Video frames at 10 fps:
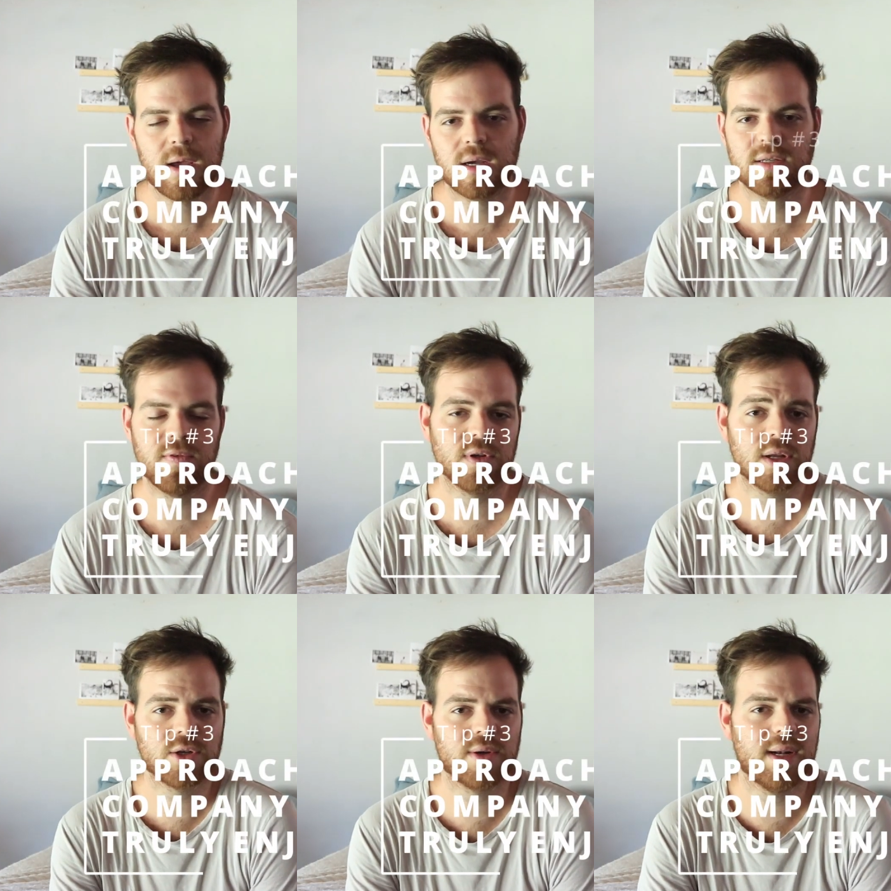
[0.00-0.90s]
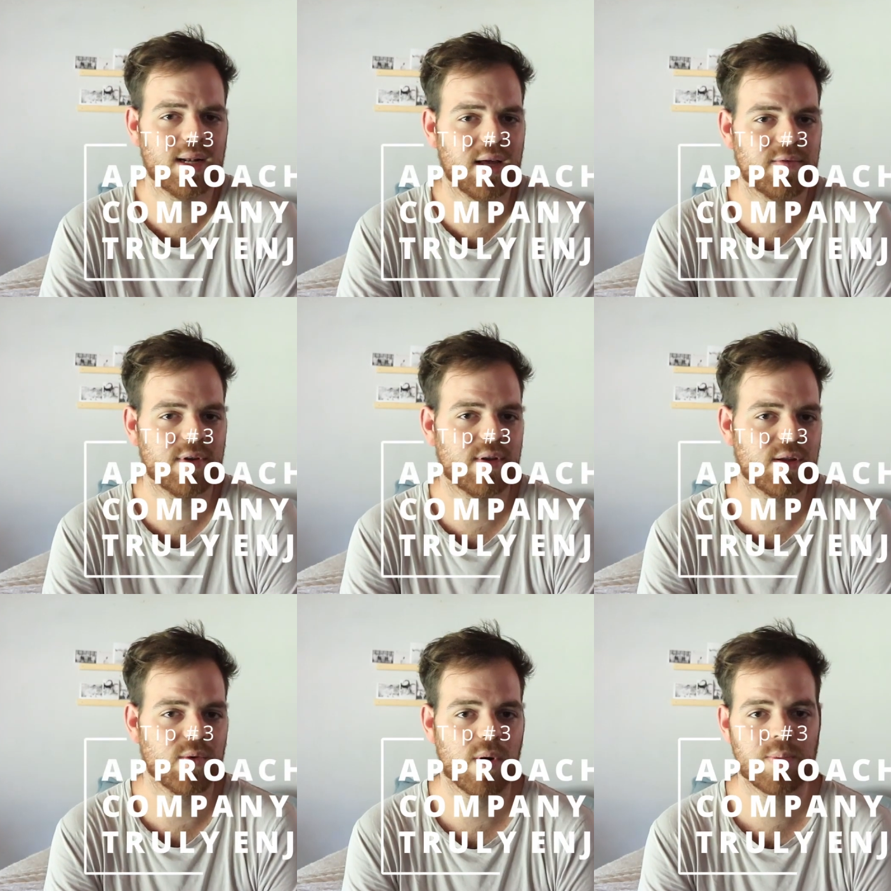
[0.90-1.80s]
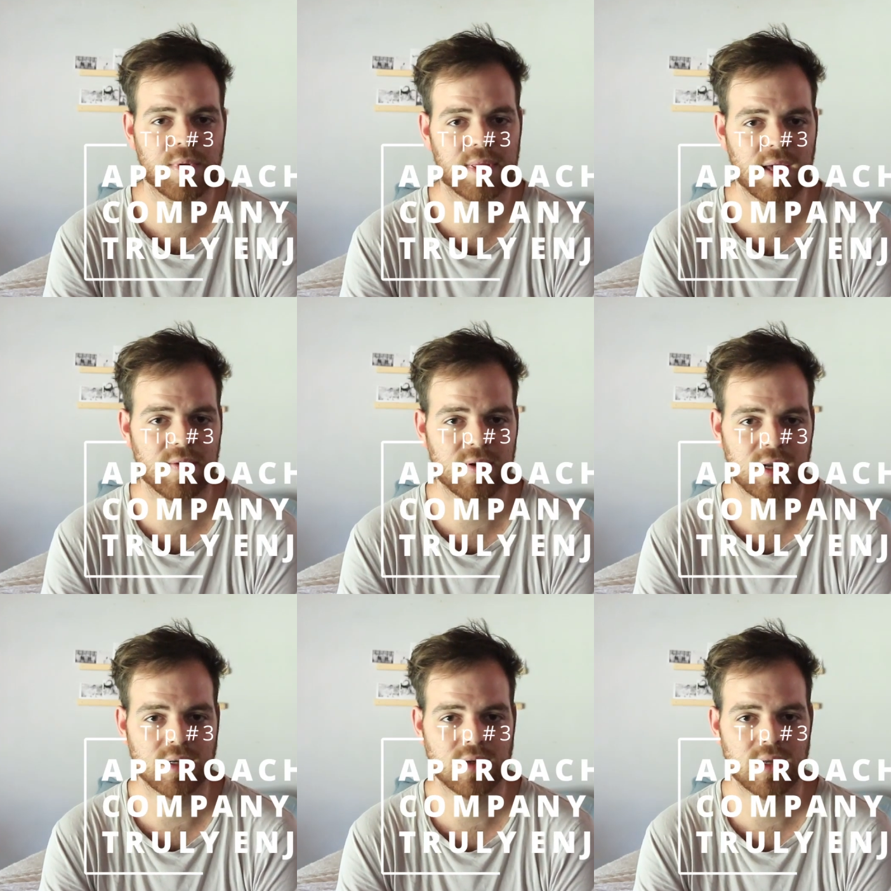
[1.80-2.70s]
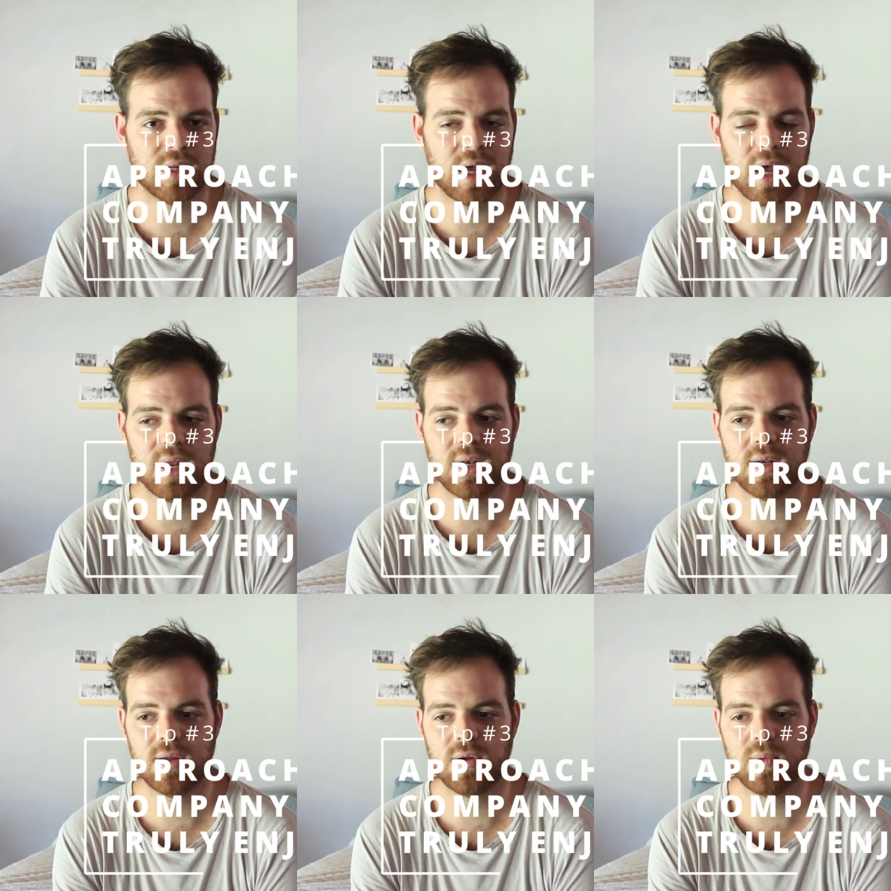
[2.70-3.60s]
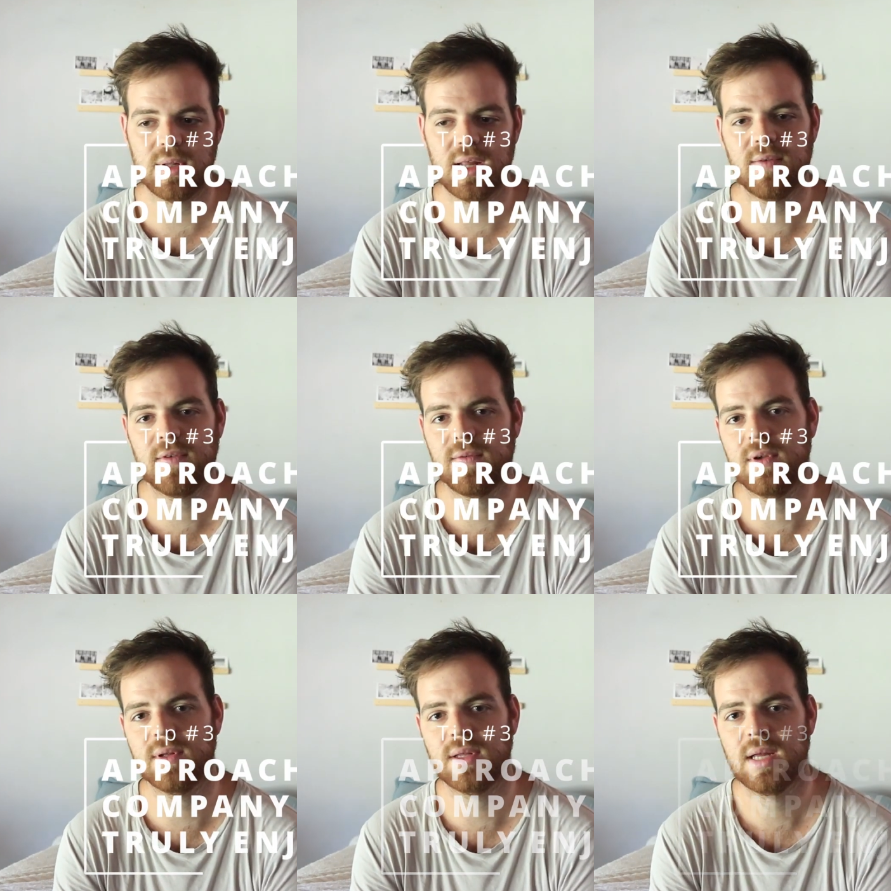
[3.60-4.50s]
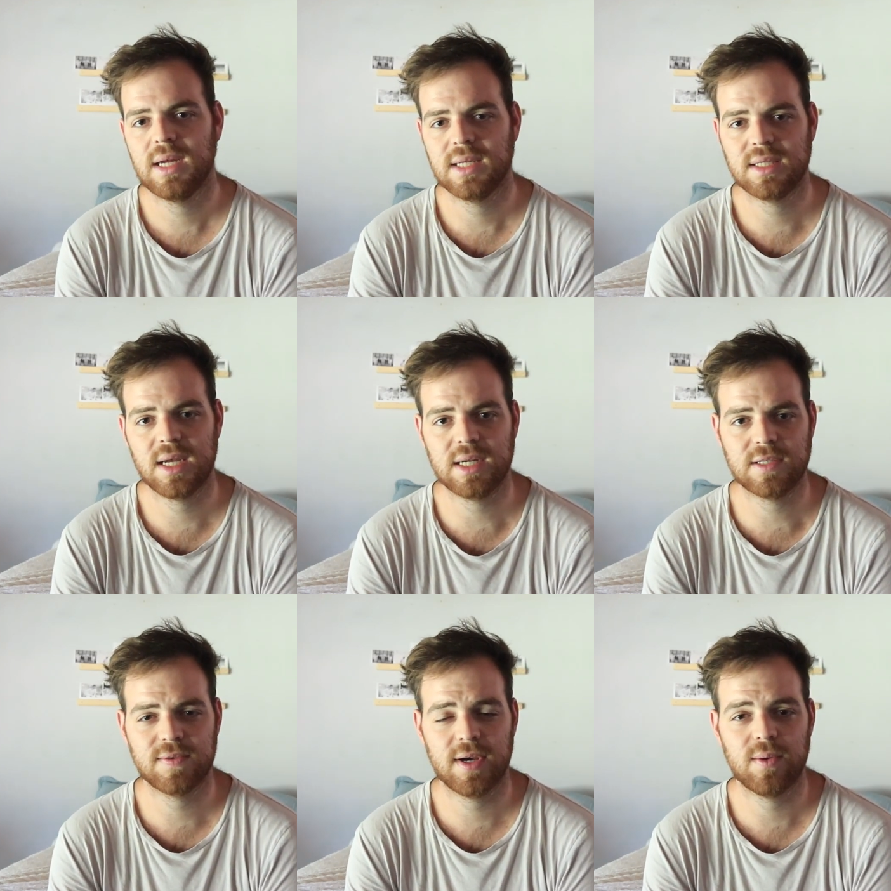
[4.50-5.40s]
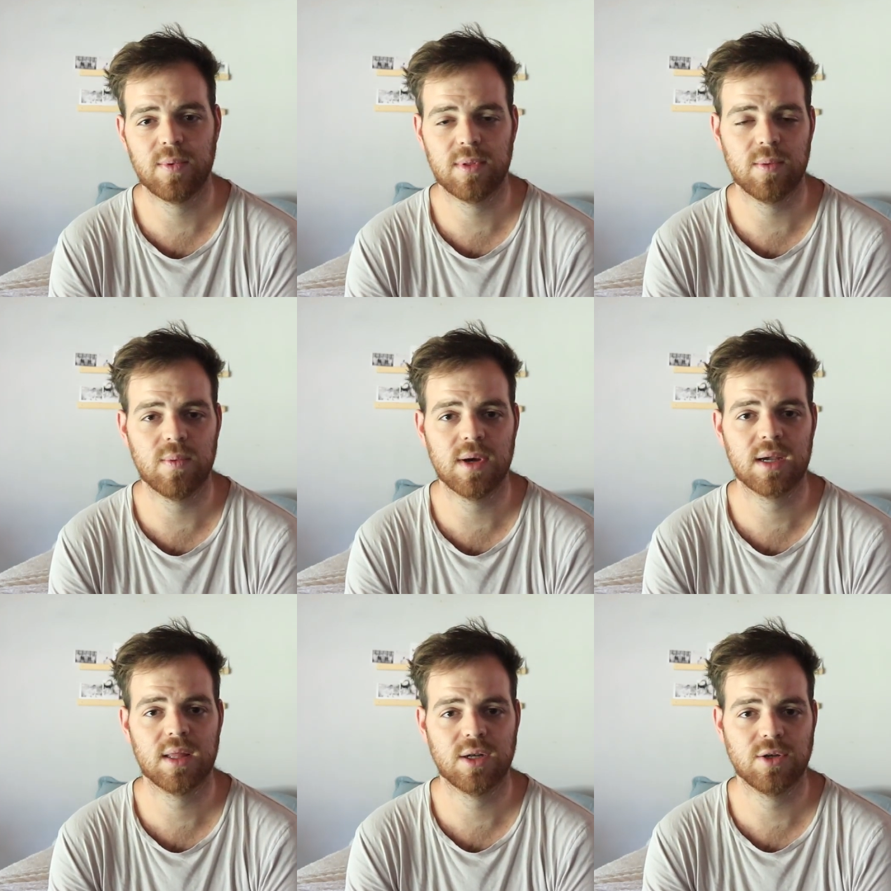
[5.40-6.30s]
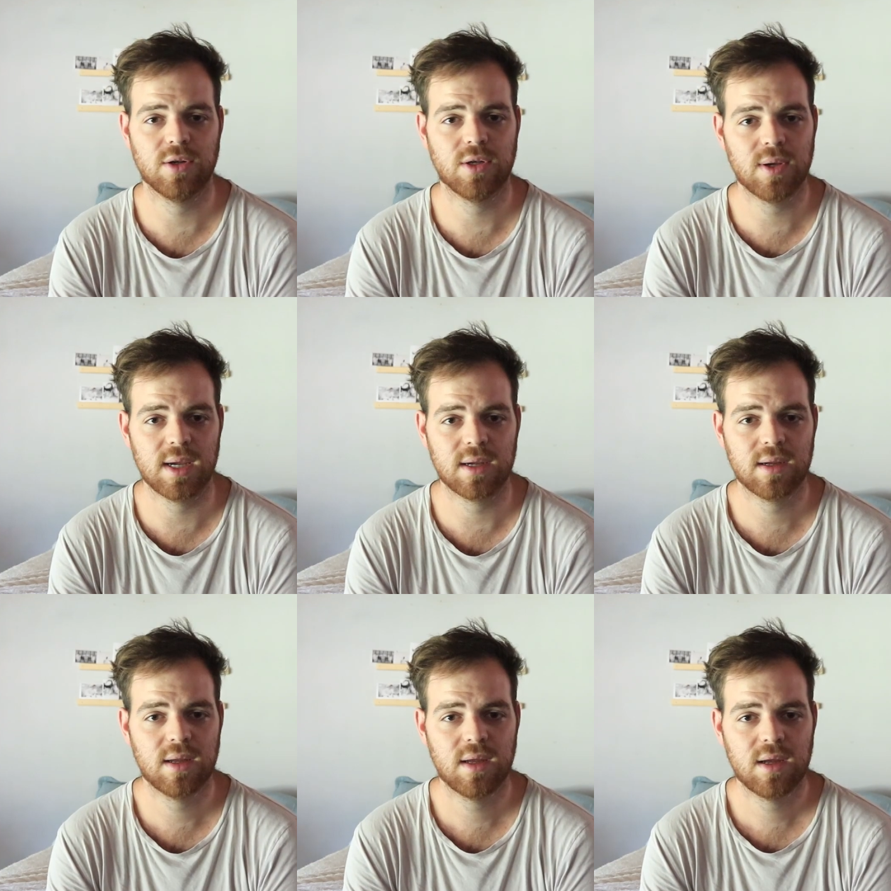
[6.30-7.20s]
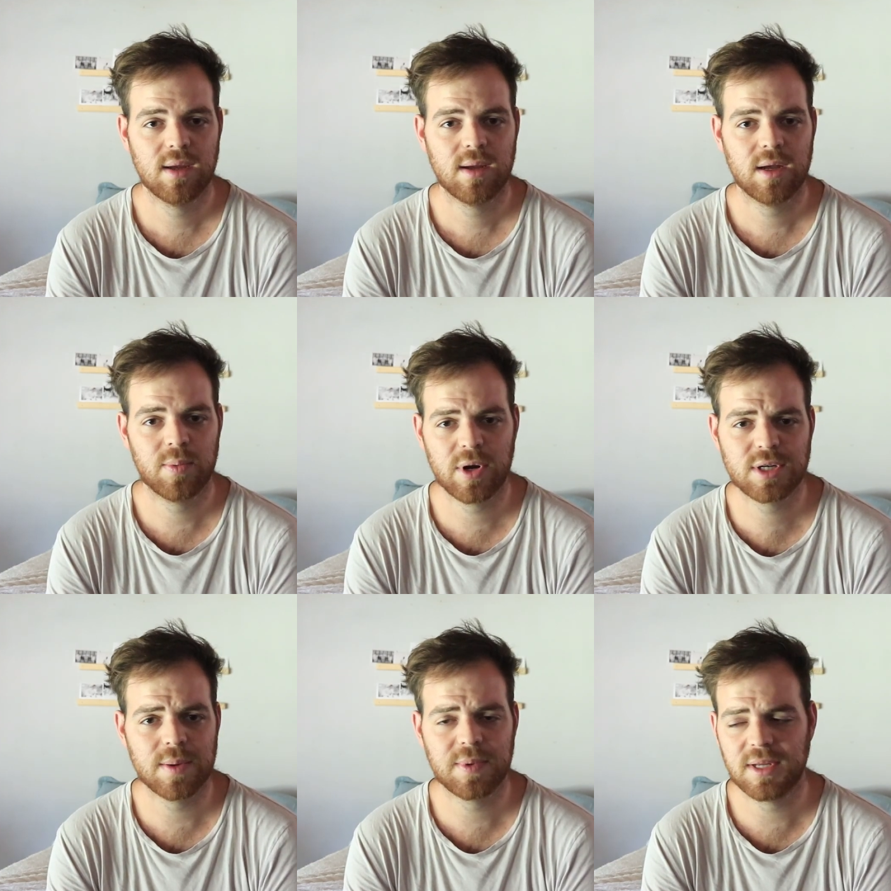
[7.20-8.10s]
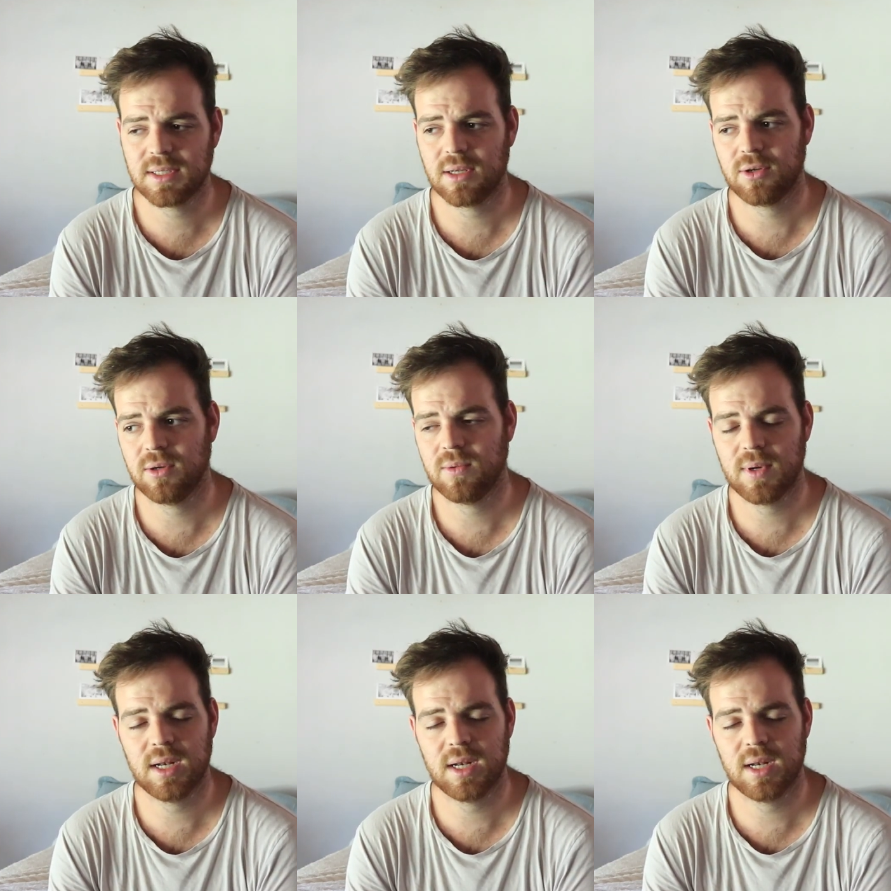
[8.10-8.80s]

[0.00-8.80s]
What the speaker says: Because if you don't truly love it, you won't put the effort into it, and you will never feel satisfied with the work that you're doing. Approach companies that you